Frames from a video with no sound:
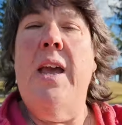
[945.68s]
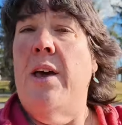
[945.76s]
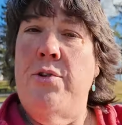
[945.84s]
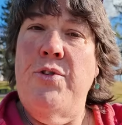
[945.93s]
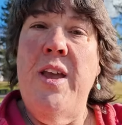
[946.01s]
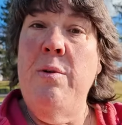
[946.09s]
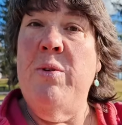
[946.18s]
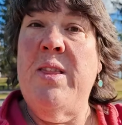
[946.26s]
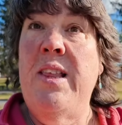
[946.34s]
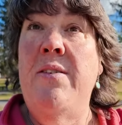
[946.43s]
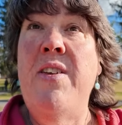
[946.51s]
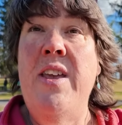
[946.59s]
The other thing with
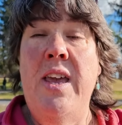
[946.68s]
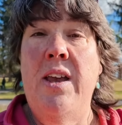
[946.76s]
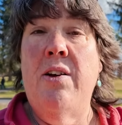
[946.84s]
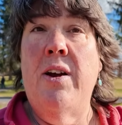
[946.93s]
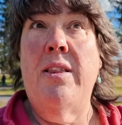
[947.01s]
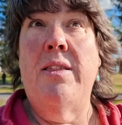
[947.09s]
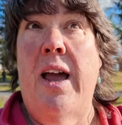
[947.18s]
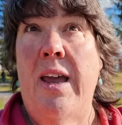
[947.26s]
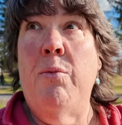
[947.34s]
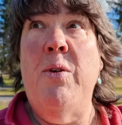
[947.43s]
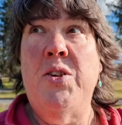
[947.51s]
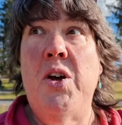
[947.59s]
living here,
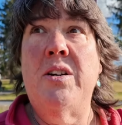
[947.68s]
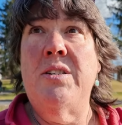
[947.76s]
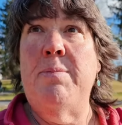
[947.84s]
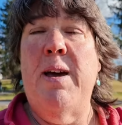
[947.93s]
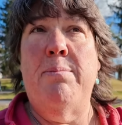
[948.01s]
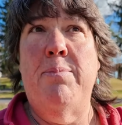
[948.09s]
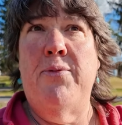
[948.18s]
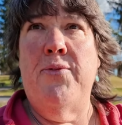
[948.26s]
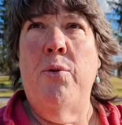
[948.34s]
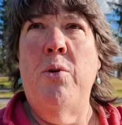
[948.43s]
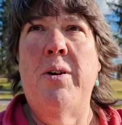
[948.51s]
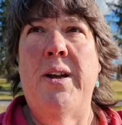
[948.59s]
like we talked about
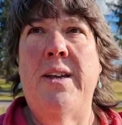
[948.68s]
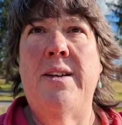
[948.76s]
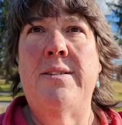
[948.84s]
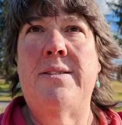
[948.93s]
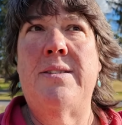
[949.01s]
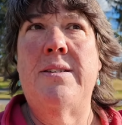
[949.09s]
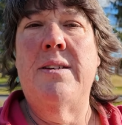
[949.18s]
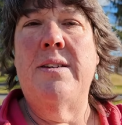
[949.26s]
before, is